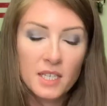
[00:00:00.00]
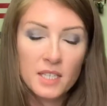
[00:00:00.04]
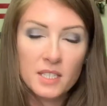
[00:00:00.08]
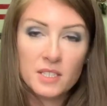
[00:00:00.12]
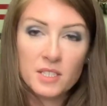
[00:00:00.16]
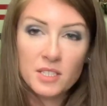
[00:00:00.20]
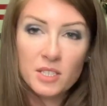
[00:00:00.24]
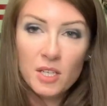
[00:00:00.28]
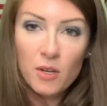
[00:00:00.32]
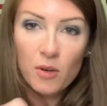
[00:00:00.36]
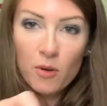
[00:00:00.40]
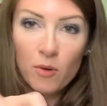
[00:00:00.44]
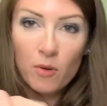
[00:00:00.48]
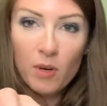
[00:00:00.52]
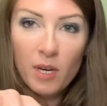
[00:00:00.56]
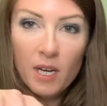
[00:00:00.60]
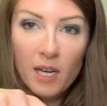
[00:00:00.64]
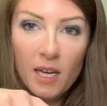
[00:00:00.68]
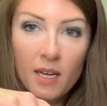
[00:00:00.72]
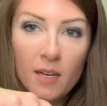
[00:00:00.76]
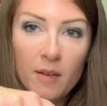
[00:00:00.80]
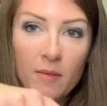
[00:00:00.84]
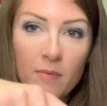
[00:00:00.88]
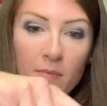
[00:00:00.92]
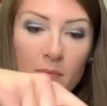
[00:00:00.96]
So
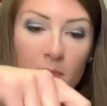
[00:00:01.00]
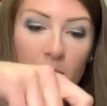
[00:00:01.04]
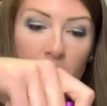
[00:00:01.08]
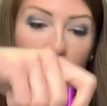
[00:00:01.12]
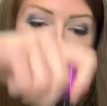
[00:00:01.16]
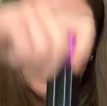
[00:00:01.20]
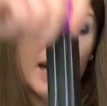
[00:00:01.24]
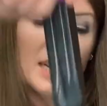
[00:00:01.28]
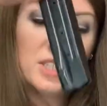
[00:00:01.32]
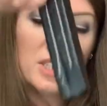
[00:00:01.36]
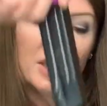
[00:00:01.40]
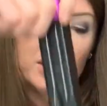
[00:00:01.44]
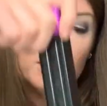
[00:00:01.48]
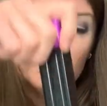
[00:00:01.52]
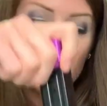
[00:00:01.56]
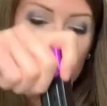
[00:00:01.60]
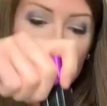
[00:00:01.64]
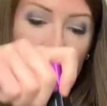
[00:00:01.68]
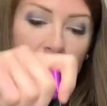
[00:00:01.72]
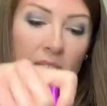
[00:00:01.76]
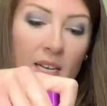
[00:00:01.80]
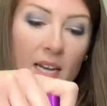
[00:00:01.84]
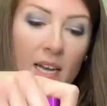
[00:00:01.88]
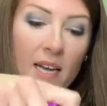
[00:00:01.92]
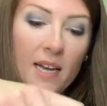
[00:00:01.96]
I
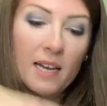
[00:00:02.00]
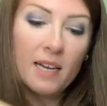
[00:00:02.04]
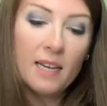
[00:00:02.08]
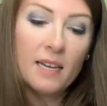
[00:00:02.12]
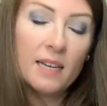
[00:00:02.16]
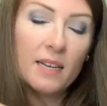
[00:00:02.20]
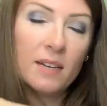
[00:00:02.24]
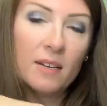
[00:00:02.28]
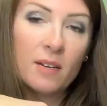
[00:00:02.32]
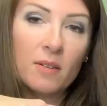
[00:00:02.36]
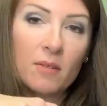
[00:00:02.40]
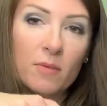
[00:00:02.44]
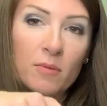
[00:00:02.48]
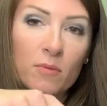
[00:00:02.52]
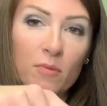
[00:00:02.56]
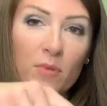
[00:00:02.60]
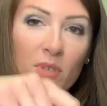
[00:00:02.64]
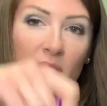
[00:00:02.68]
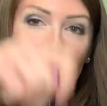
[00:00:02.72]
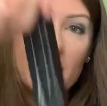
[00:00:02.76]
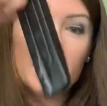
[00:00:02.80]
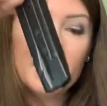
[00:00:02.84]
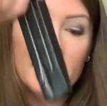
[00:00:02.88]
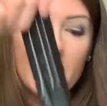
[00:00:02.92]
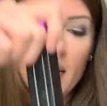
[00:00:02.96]
just
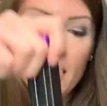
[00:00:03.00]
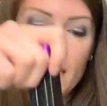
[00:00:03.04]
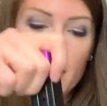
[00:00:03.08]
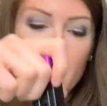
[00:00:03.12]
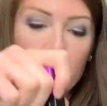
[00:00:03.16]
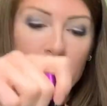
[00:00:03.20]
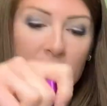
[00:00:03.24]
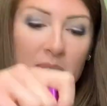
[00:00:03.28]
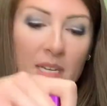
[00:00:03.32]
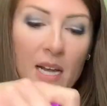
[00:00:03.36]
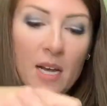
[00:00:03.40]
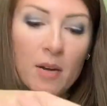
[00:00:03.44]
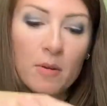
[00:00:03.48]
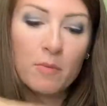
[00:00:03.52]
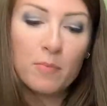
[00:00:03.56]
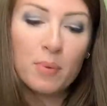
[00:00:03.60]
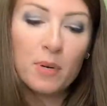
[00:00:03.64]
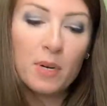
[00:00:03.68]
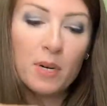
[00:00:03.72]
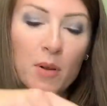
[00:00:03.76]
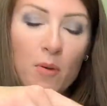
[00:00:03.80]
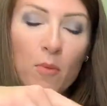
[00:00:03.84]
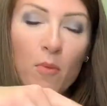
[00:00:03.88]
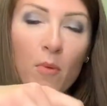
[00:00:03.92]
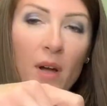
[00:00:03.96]
really tighten them down
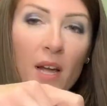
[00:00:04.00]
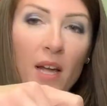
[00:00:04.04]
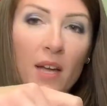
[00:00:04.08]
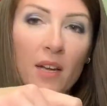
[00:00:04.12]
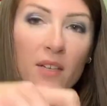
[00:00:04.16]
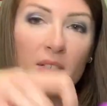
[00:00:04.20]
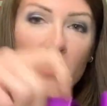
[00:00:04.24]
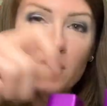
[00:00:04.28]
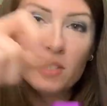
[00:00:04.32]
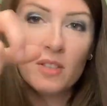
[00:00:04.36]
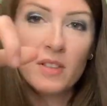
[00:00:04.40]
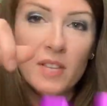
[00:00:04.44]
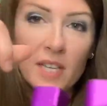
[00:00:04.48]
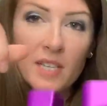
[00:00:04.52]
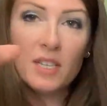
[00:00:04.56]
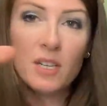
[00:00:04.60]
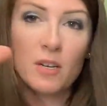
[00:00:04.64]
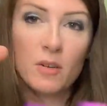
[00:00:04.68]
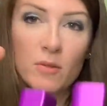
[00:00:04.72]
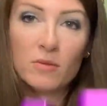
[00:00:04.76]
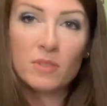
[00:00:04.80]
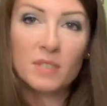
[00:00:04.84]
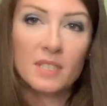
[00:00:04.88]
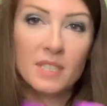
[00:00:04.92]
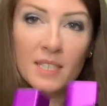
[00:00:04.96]
pretty well so they
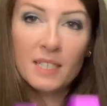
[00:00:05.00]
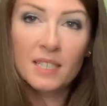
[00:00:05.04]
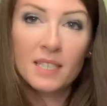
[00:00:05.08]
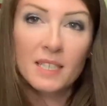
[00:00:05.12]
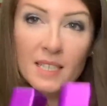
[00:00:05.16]
don't